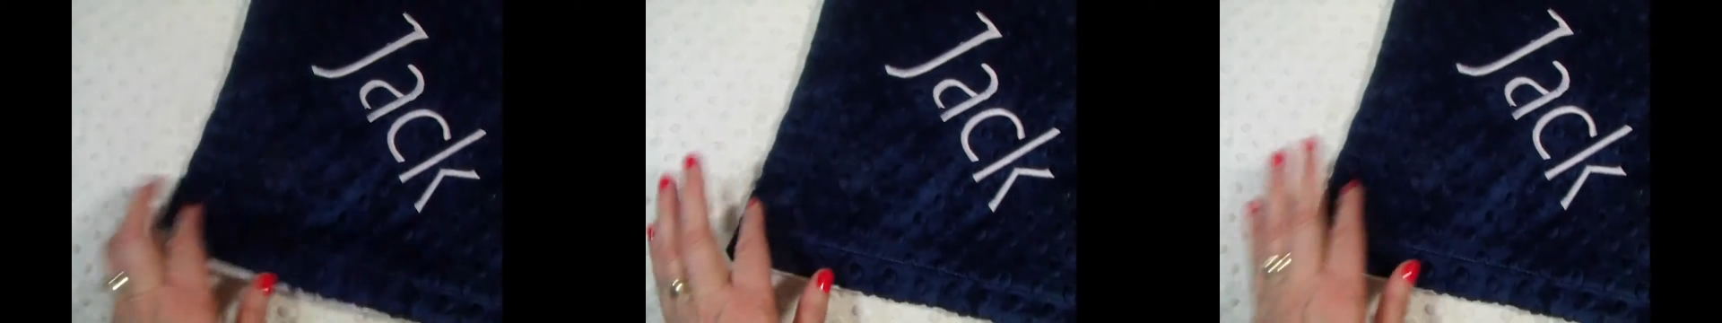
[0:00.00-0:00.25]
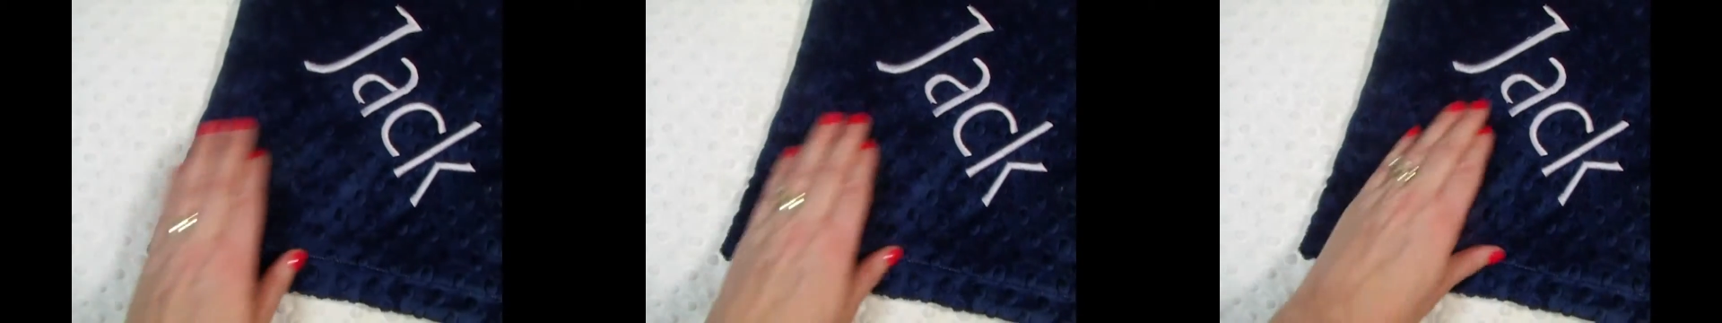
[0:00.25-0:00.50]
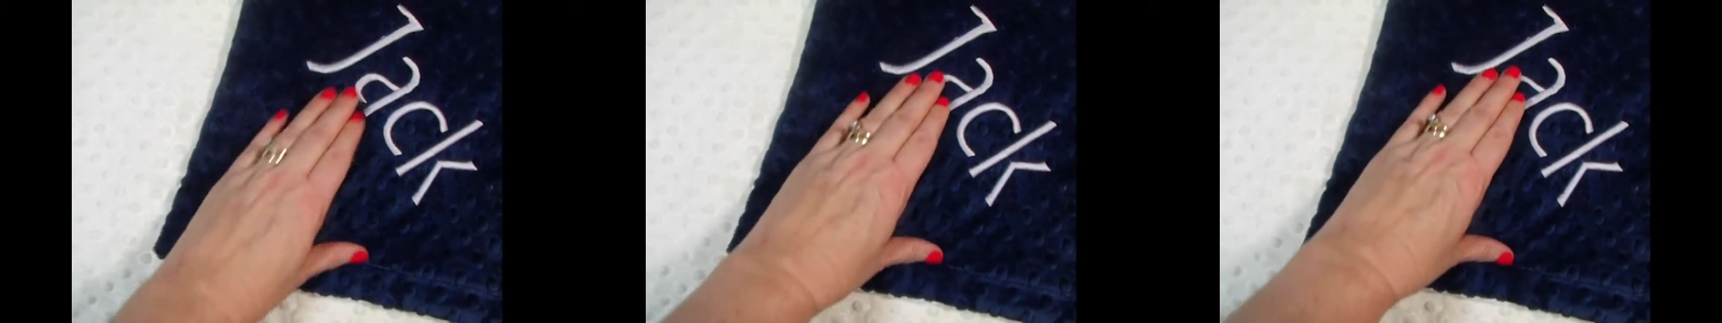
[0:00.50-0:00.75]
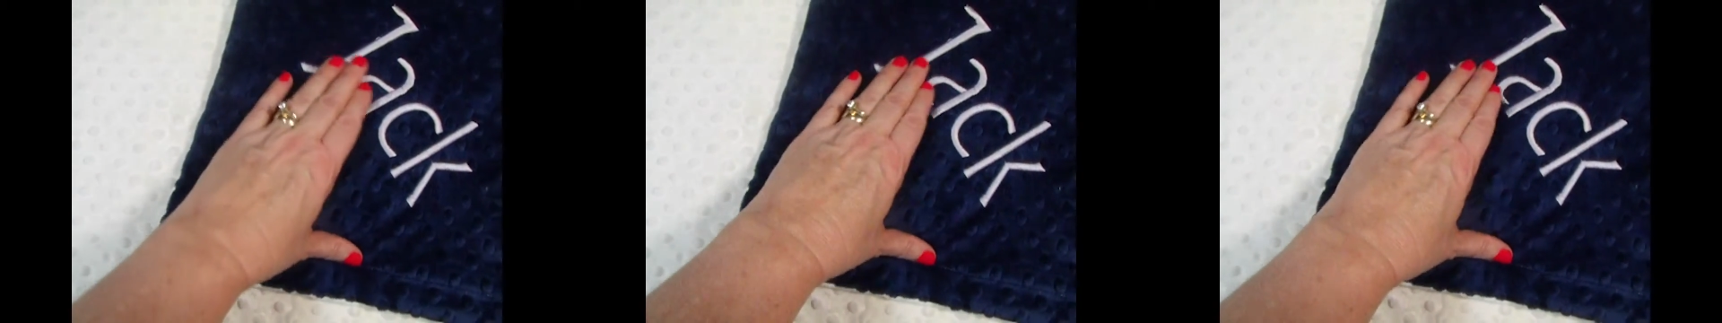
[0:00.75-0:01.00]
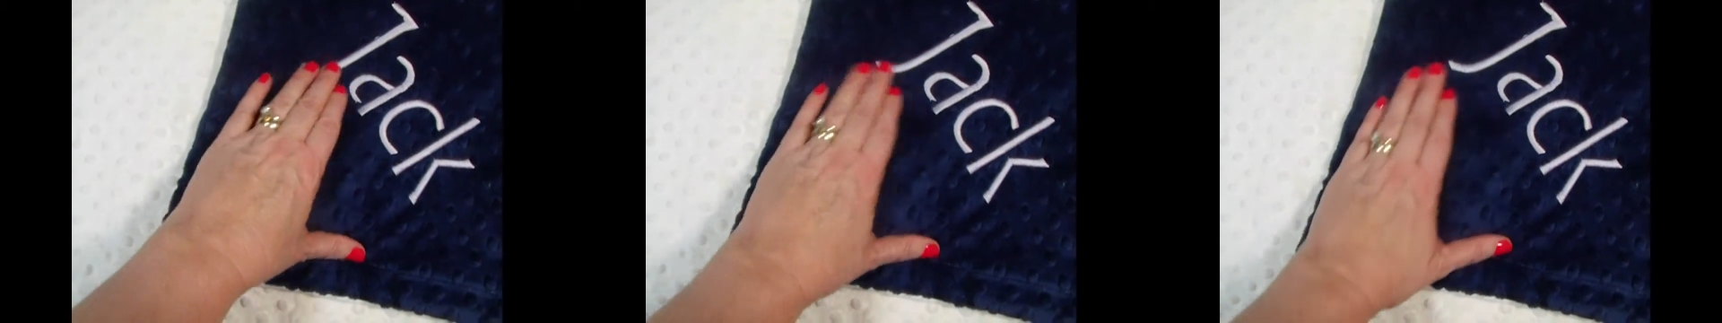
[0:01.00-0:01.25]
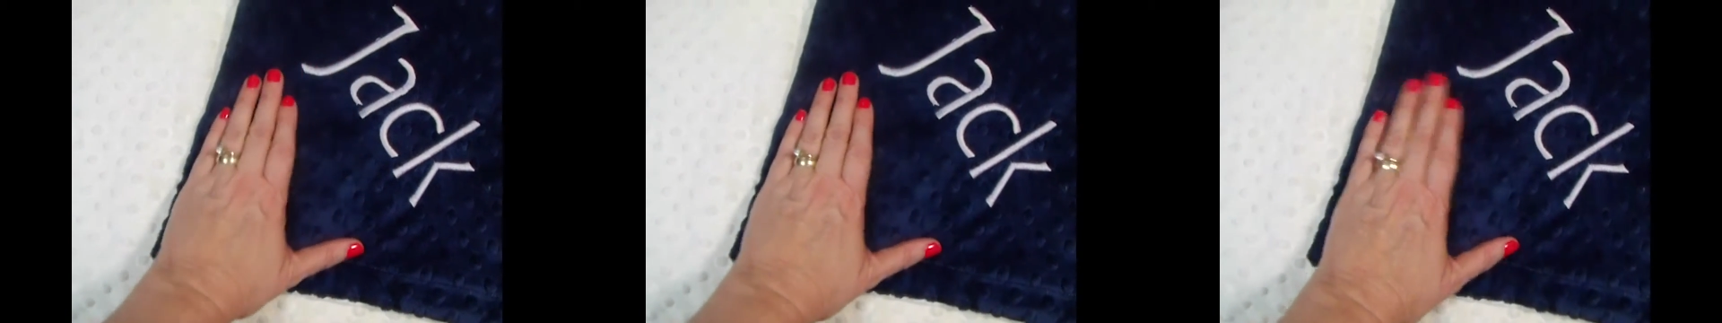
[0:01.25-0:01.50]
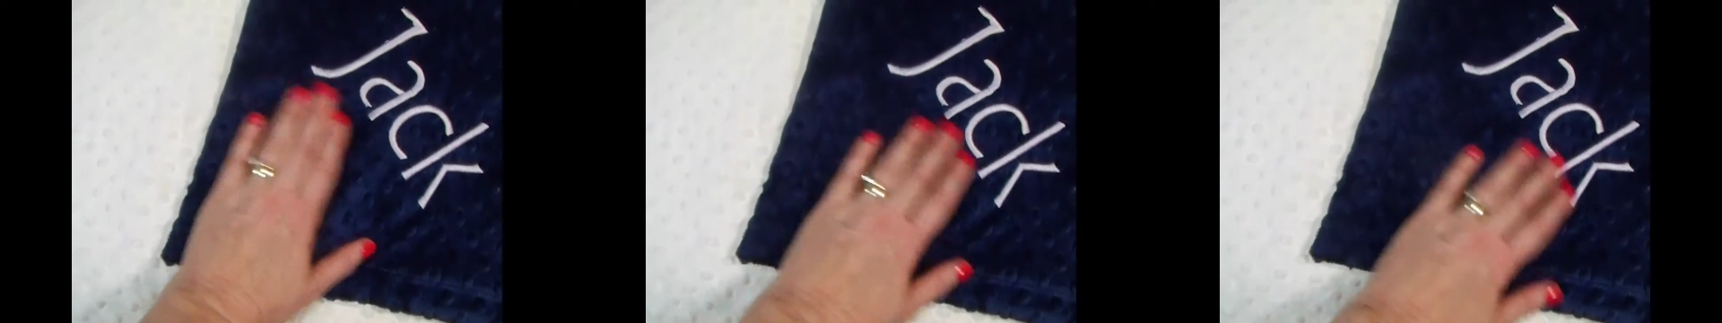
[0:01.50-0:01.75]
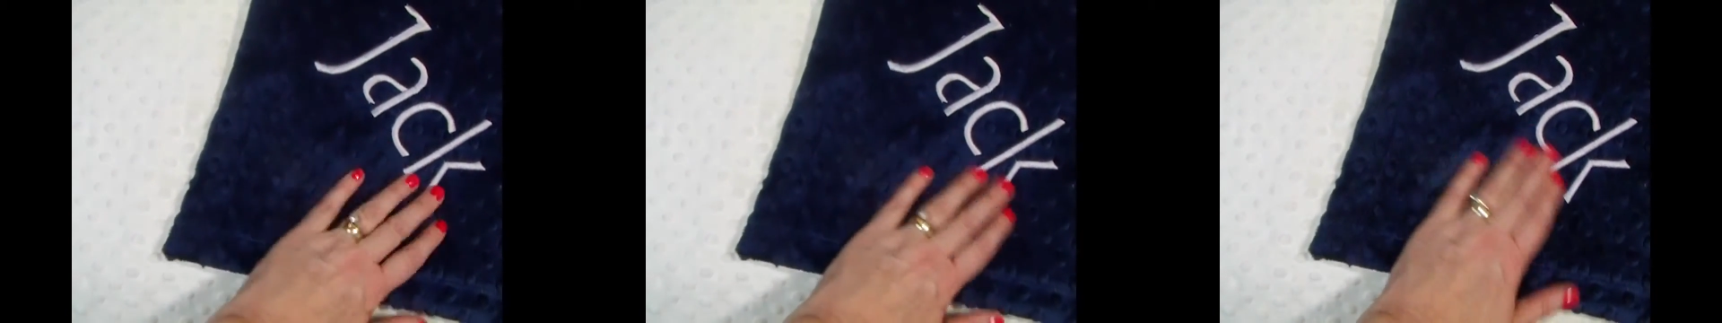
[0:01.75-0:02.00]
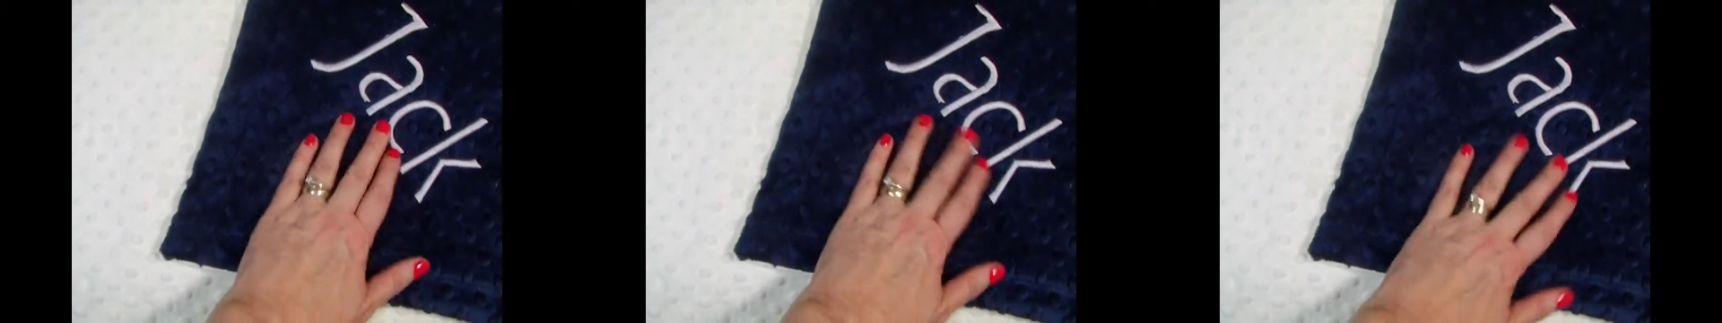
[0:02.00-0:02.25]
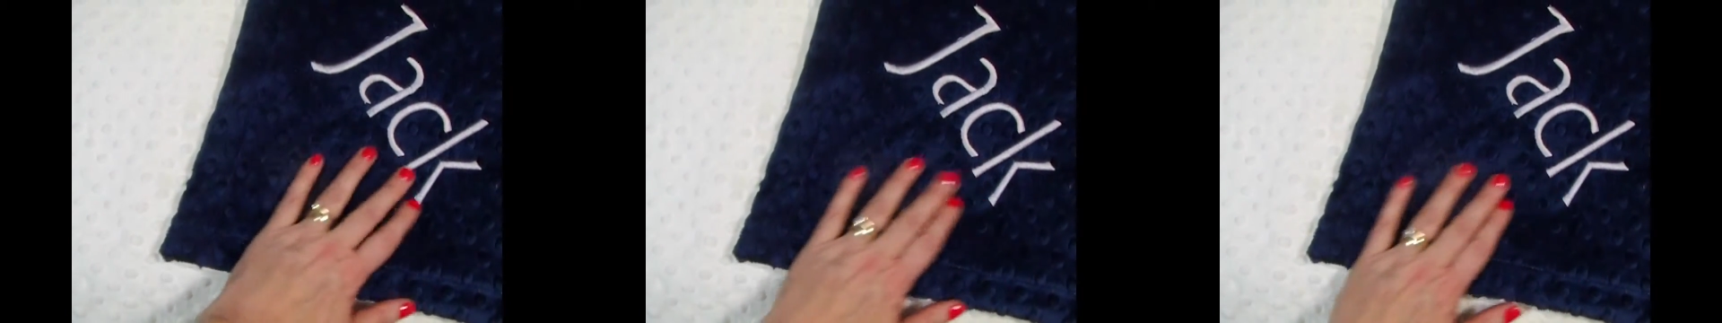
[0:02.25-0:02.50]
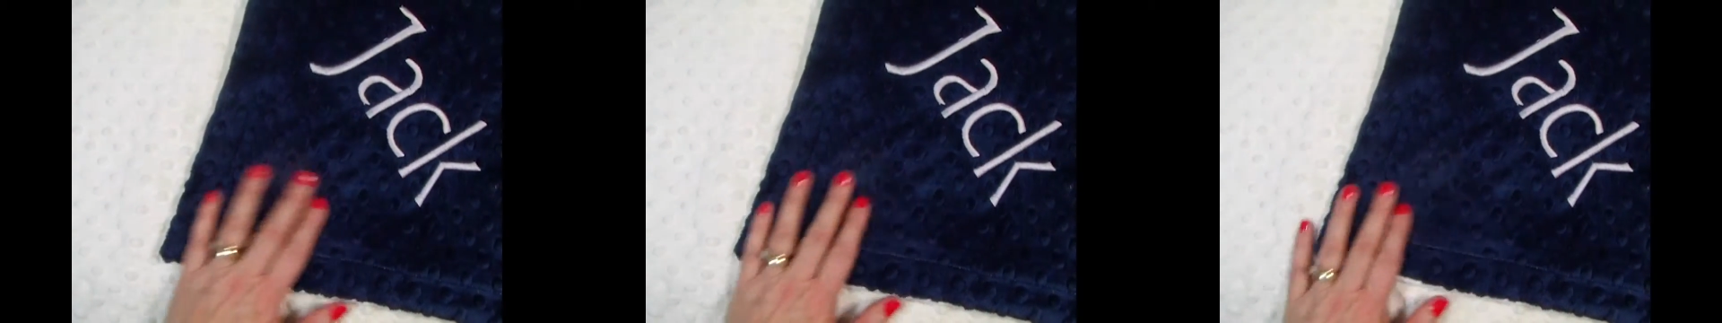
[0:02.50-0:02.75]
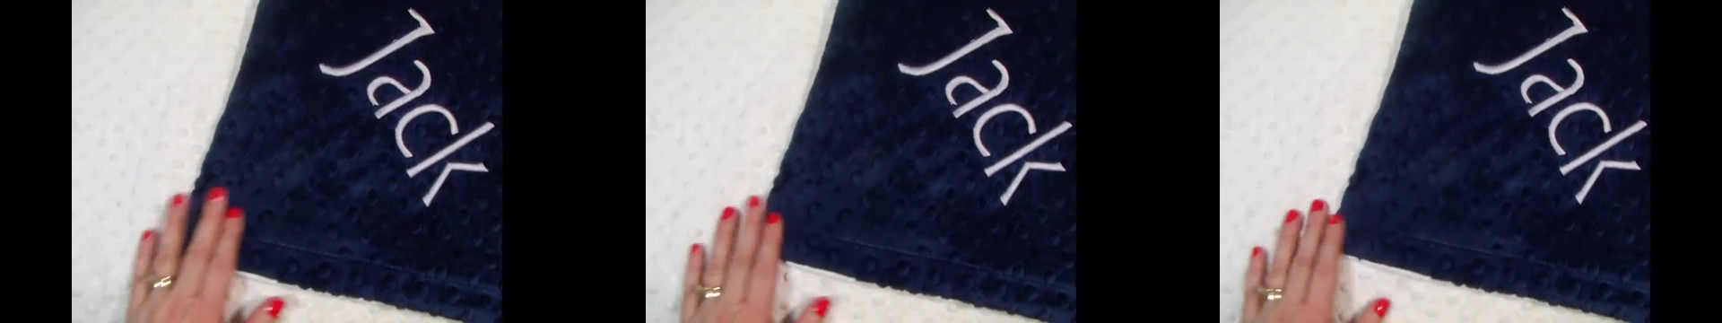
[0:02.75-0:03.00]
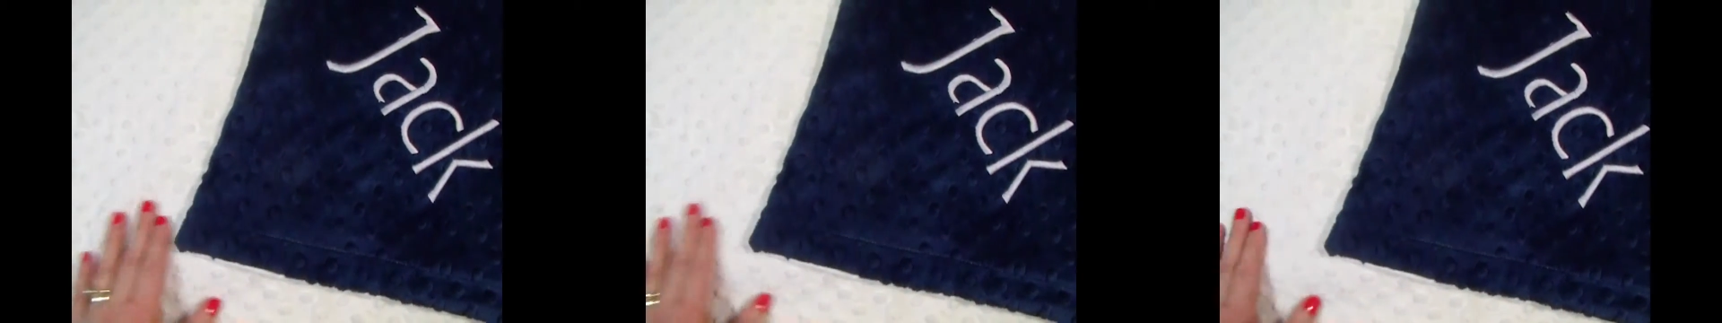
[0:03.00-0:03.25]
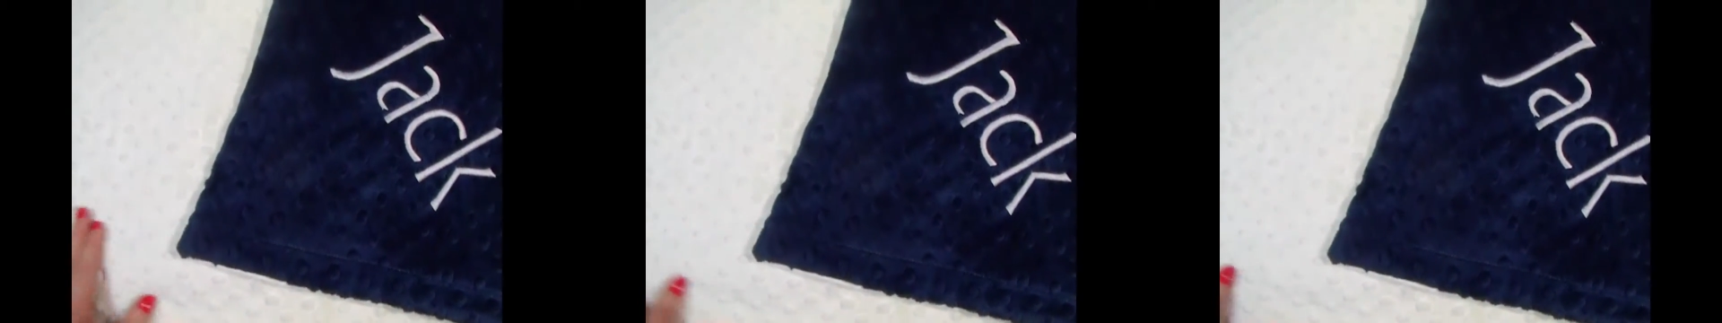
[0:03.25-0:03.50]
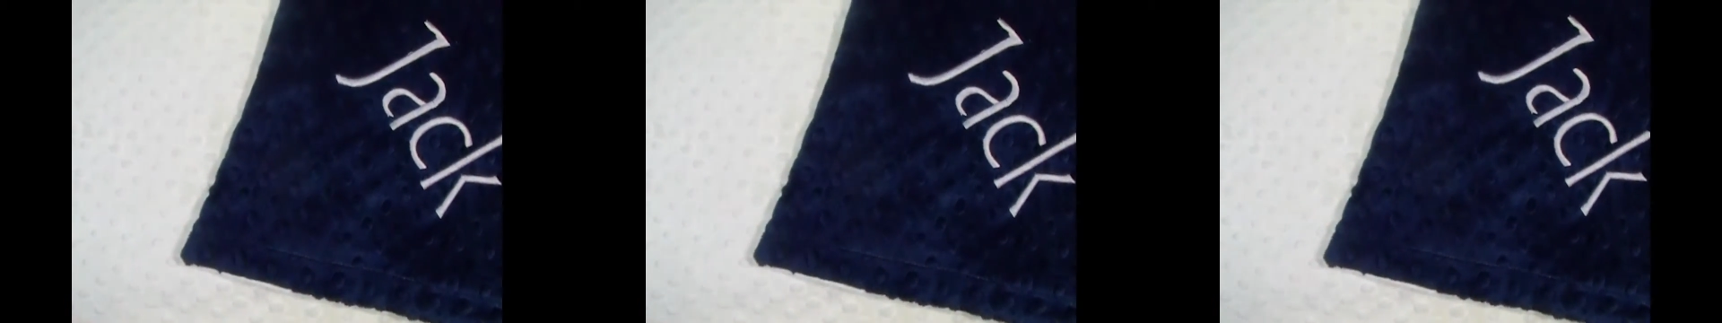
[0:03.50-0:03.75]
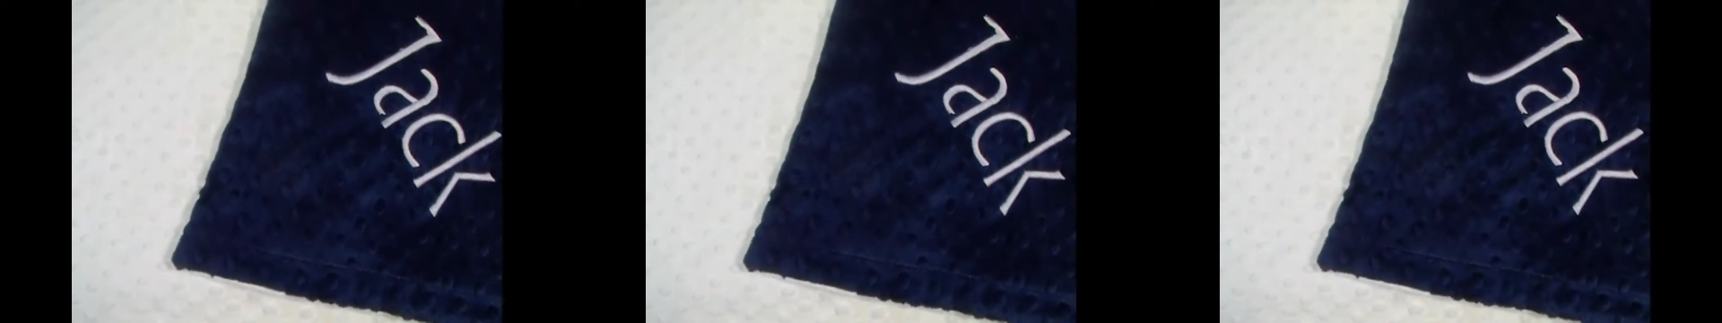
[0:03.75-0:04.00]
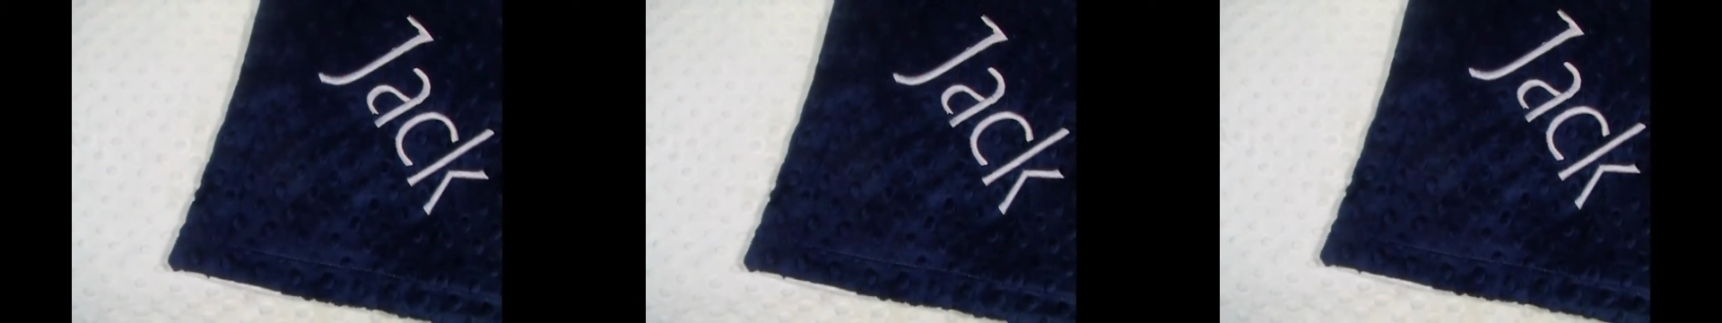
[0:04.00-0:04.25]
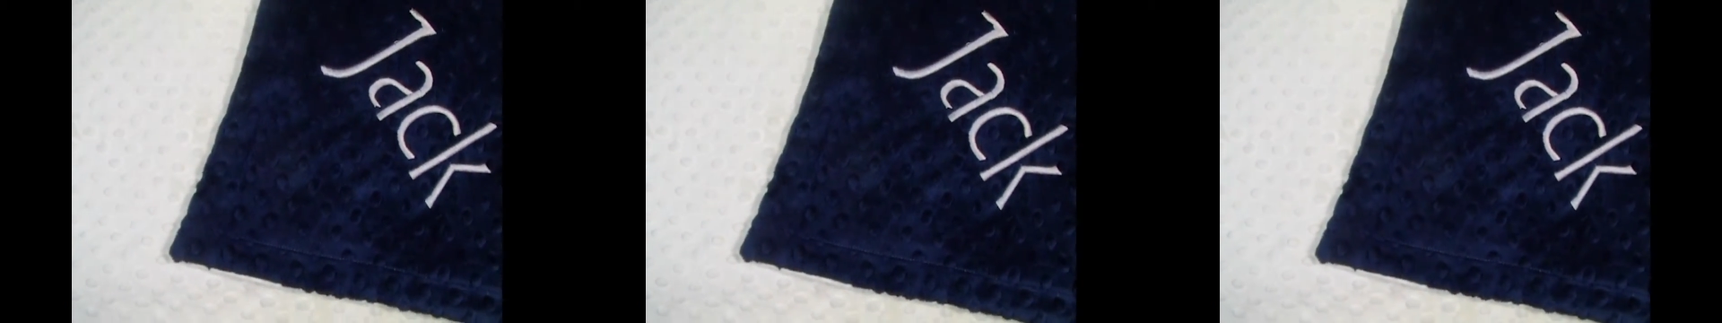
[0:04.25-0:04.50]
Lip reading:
(no speaker visible)